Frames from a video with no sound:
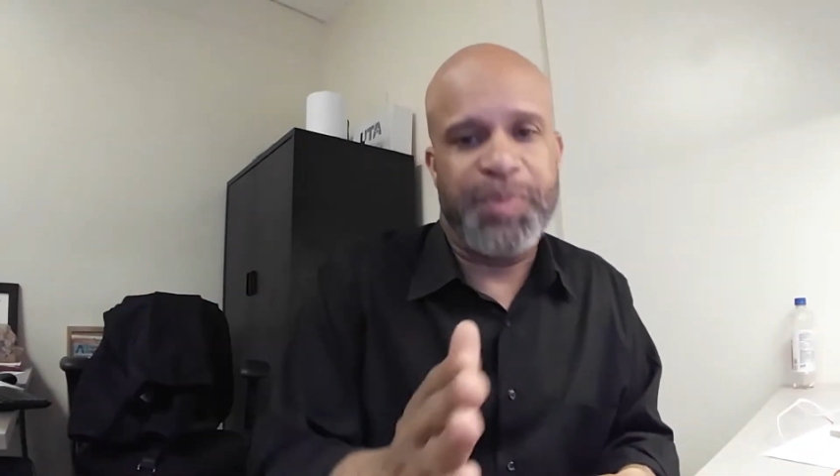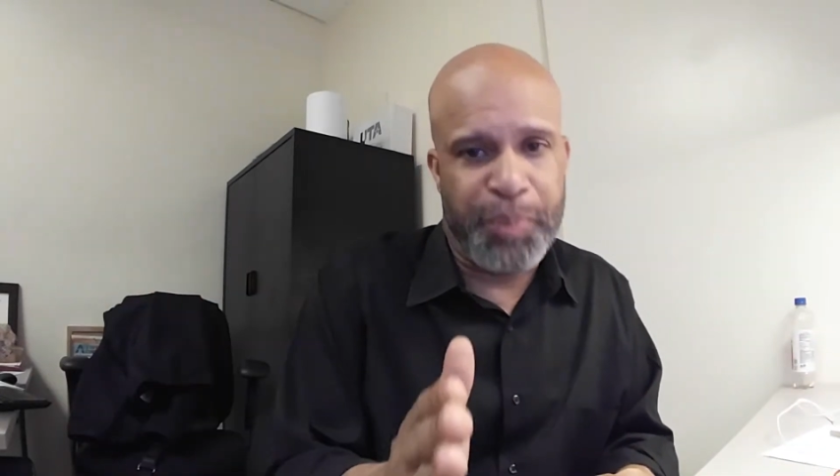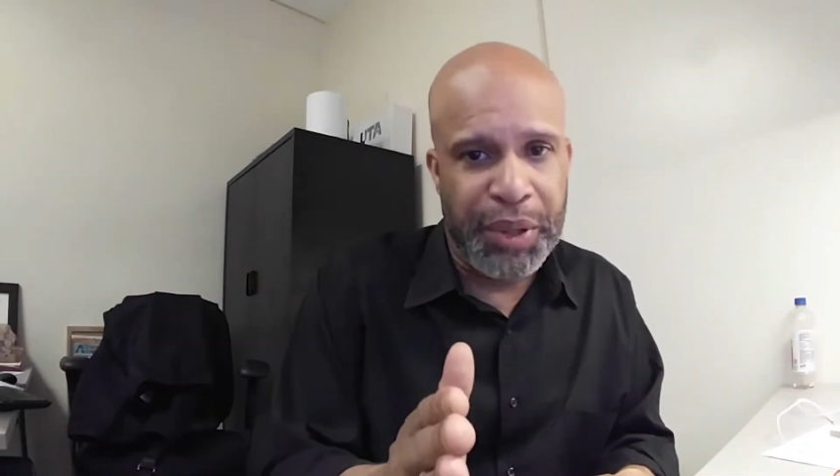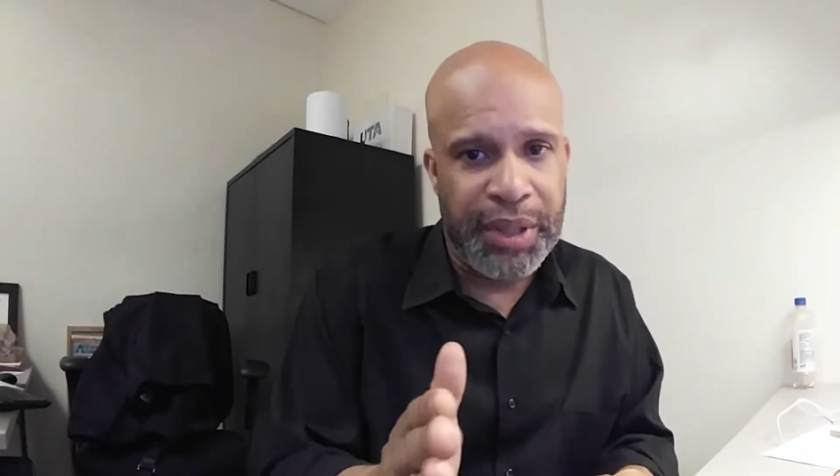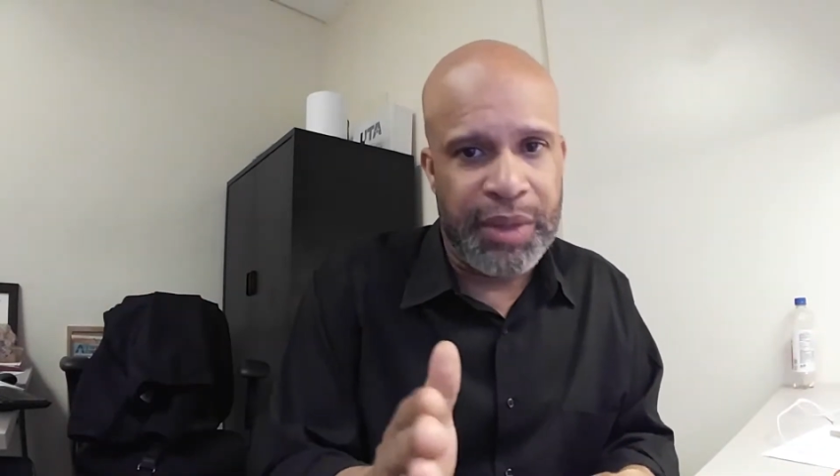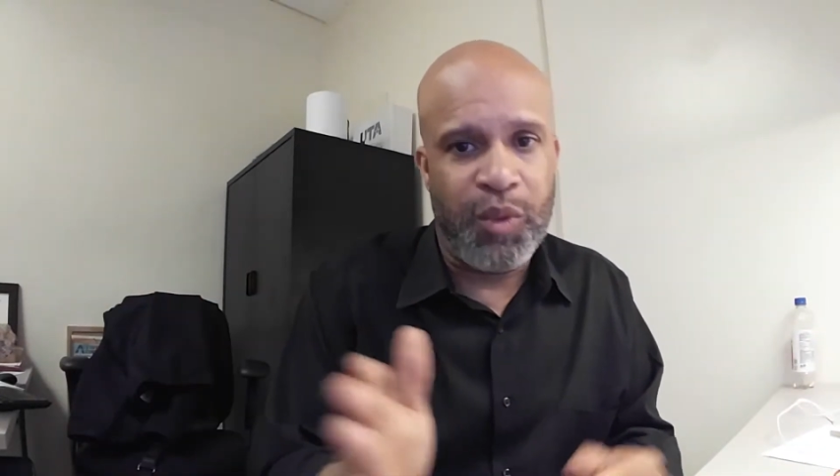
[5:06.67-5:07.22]

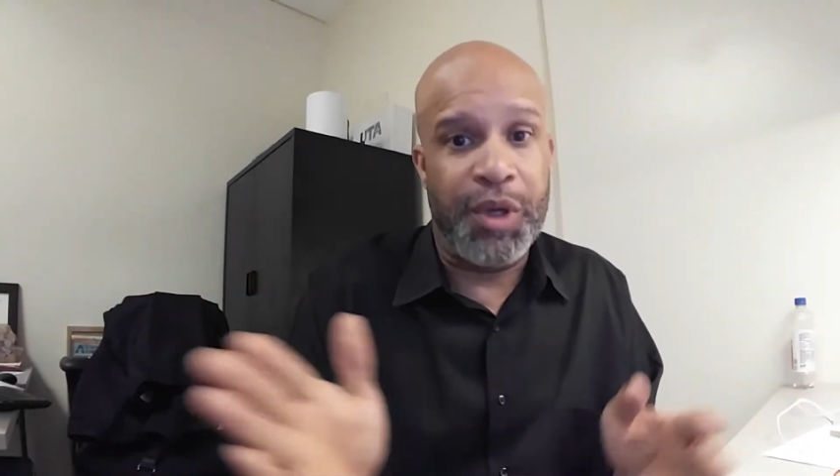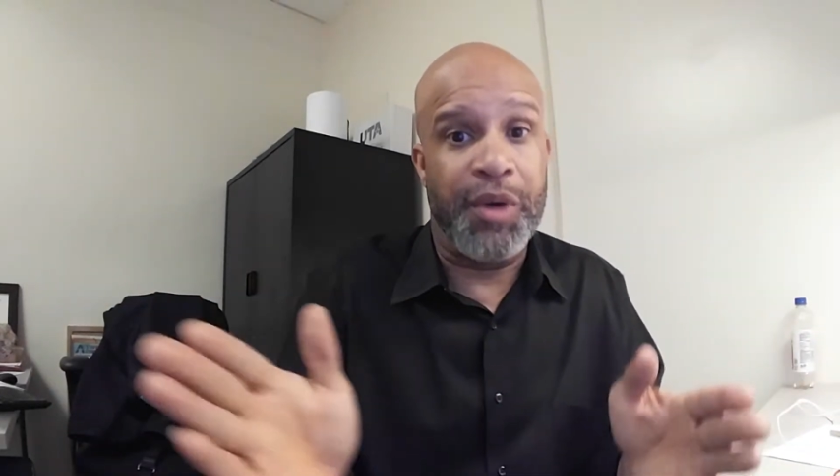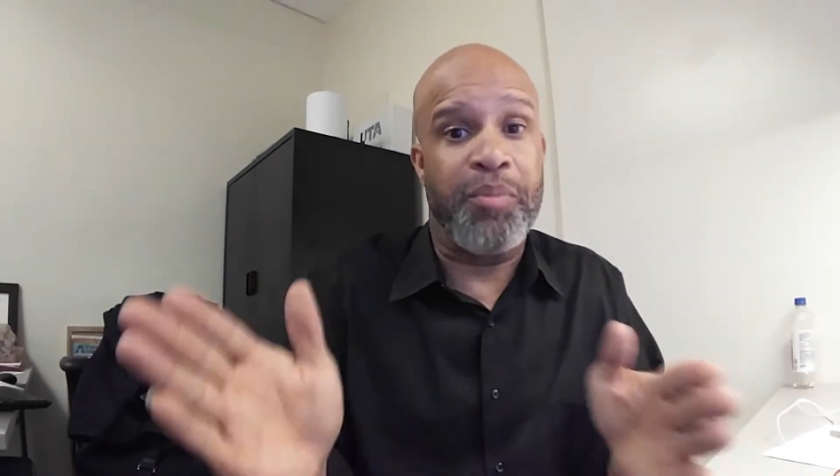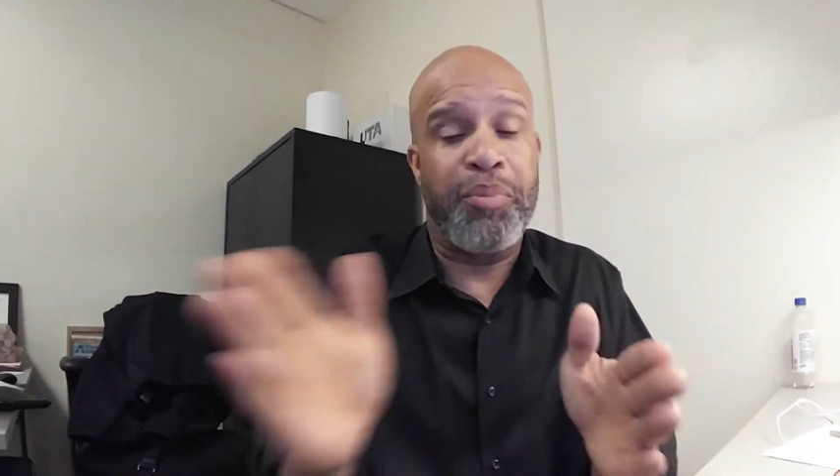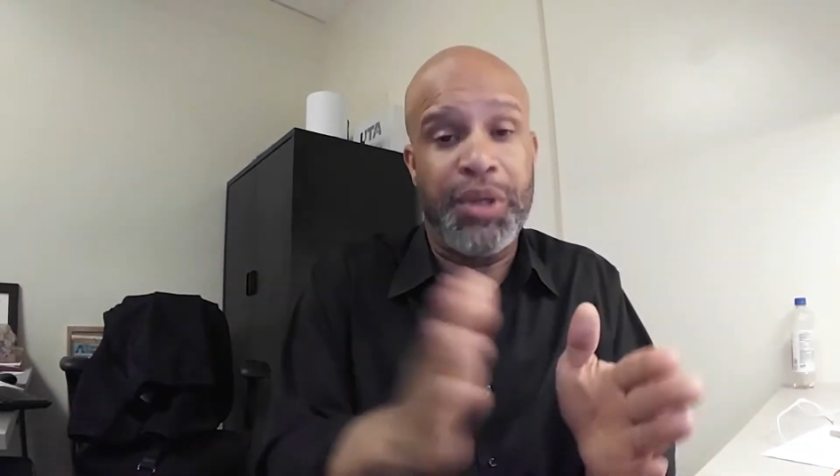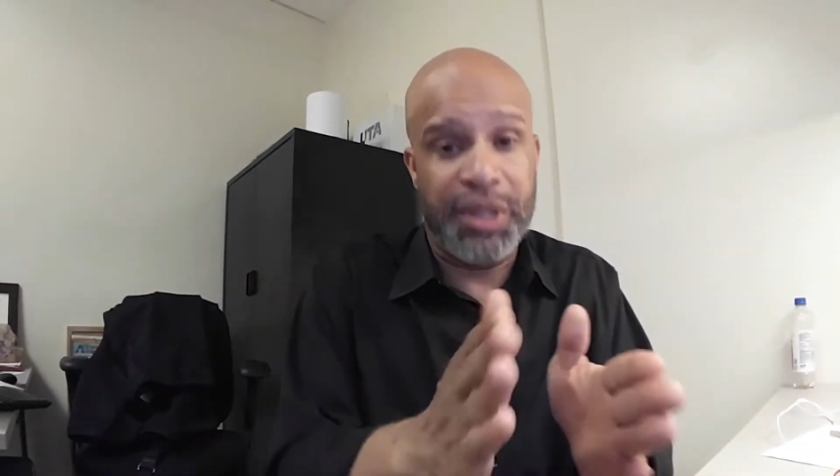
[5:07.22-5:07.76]

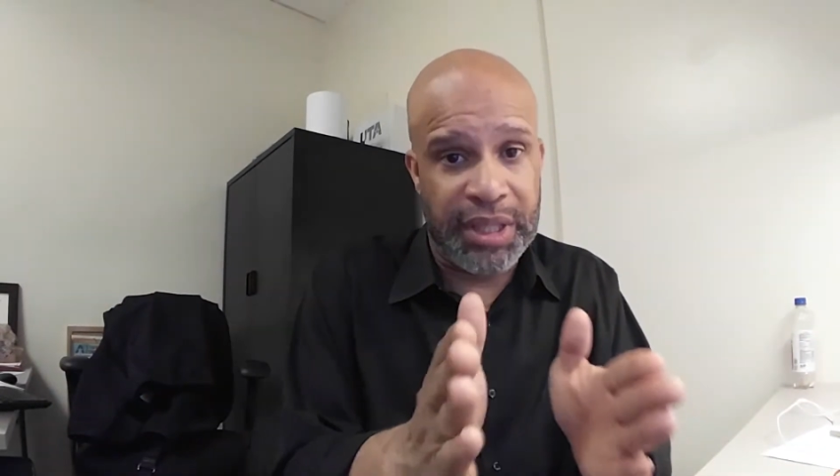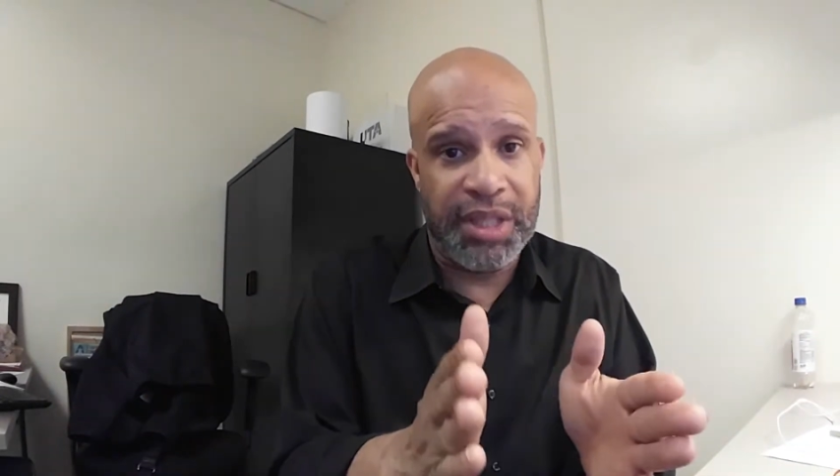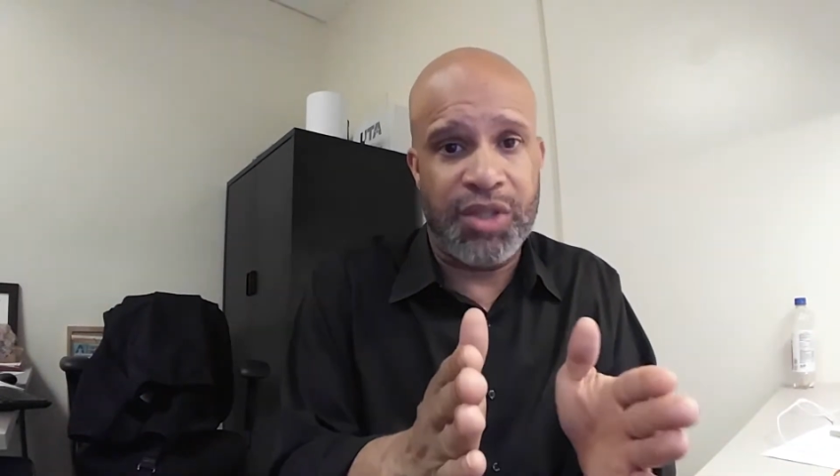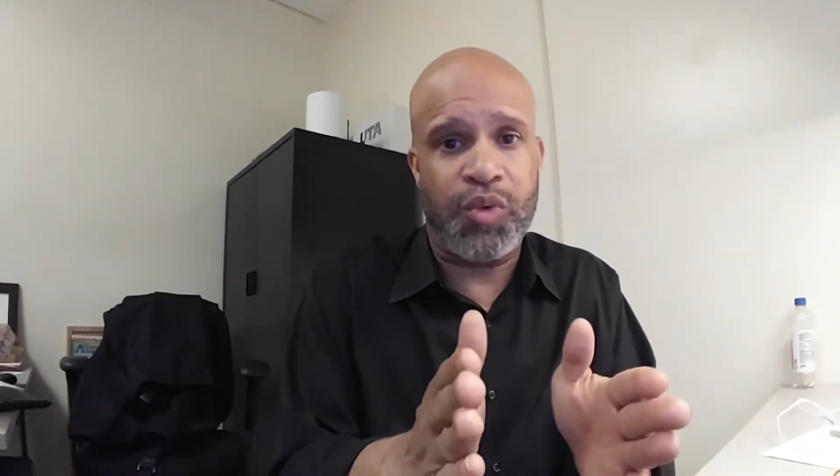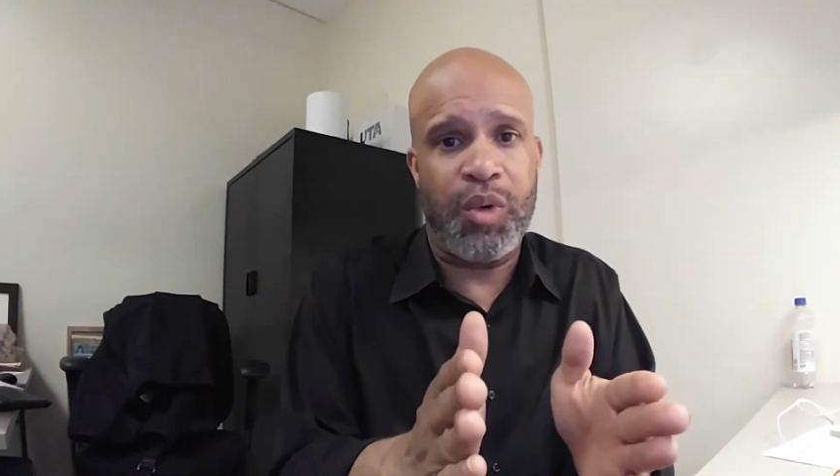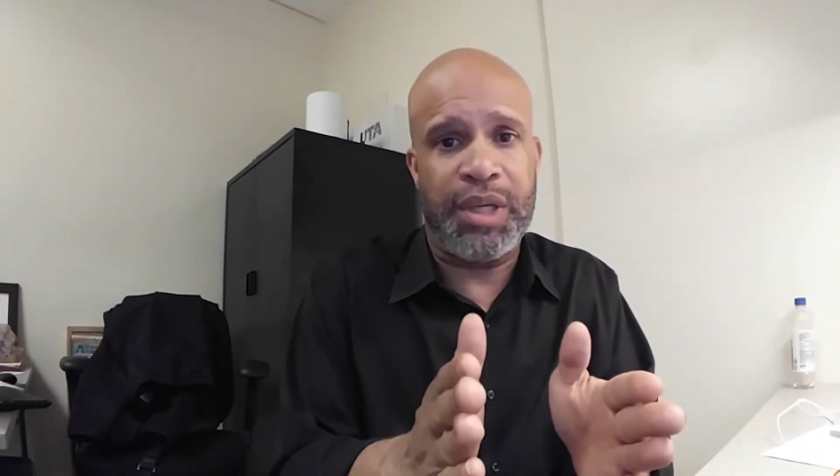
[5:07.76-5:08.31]
put
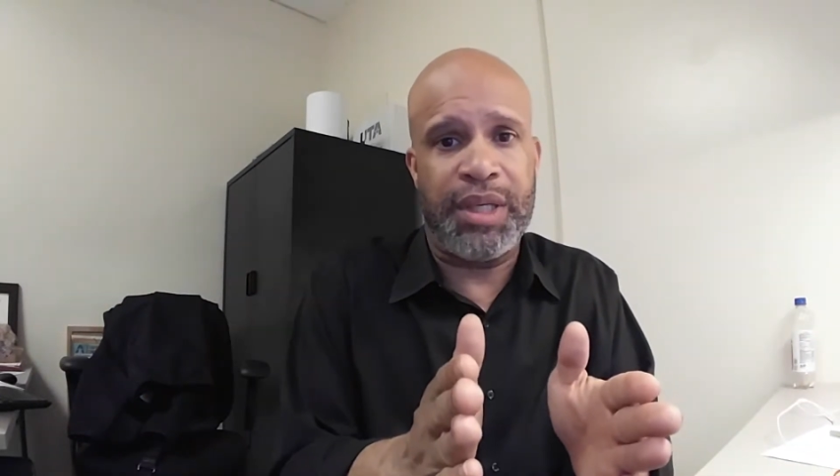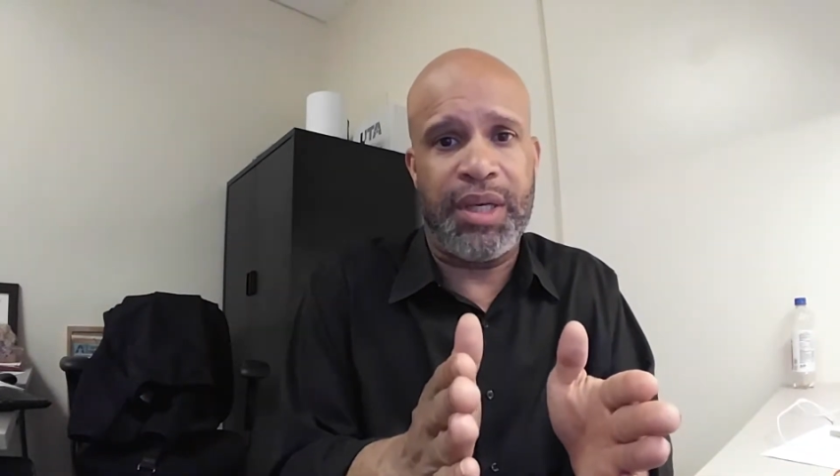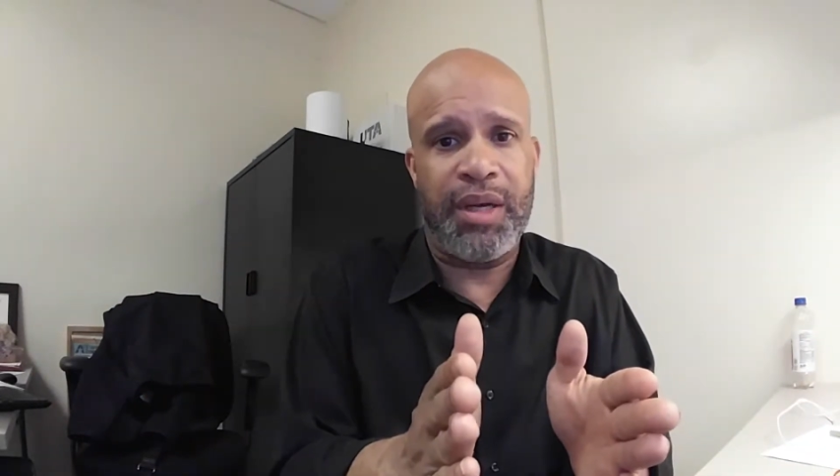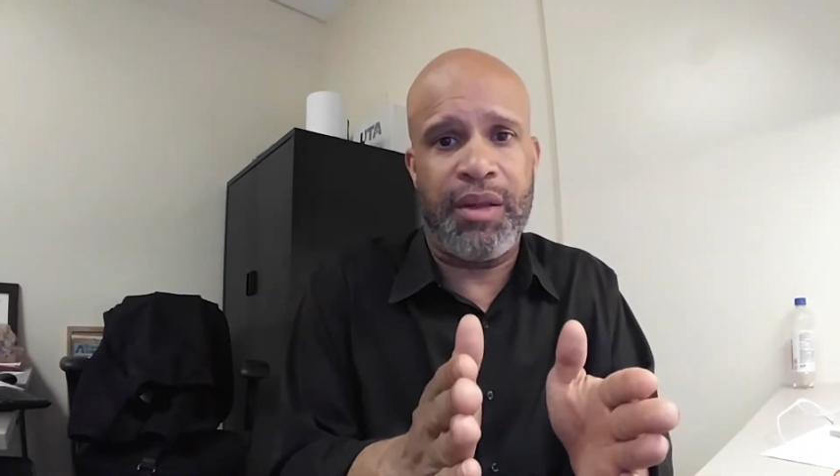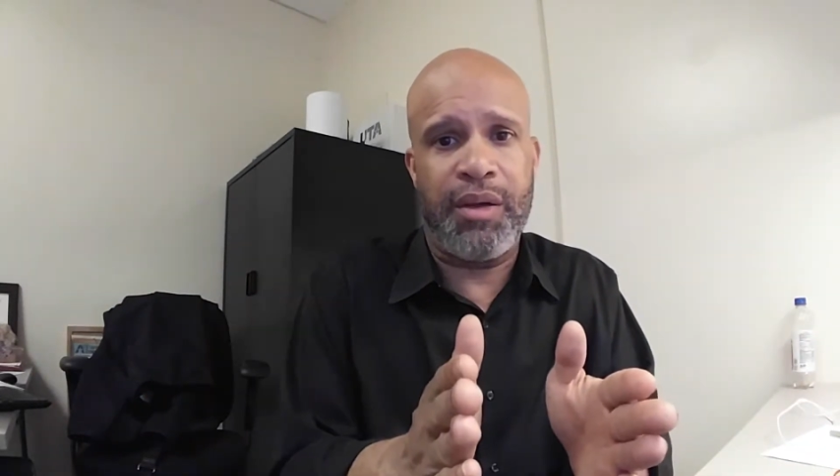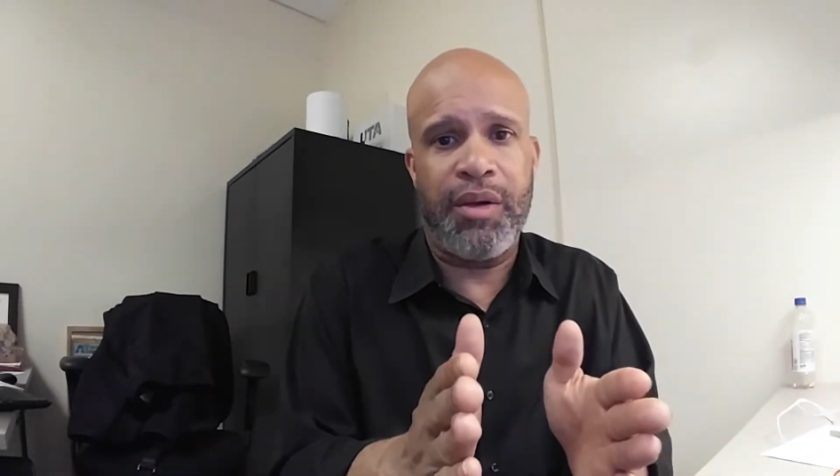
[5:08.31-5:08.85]
against one
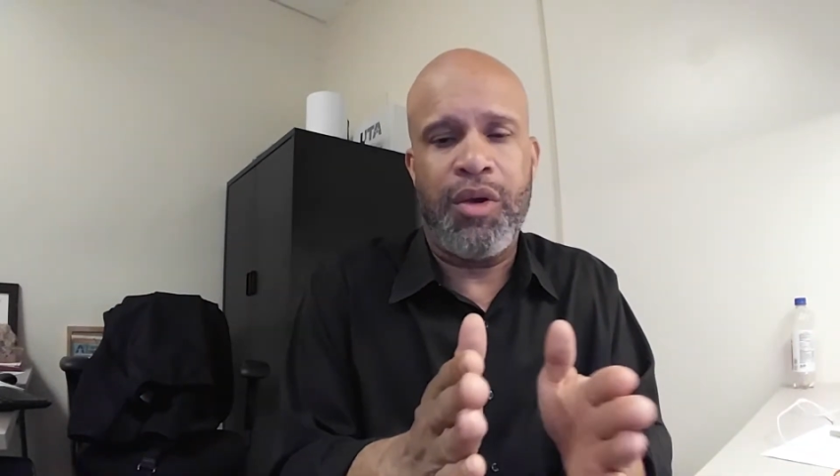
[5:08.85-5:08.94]
another,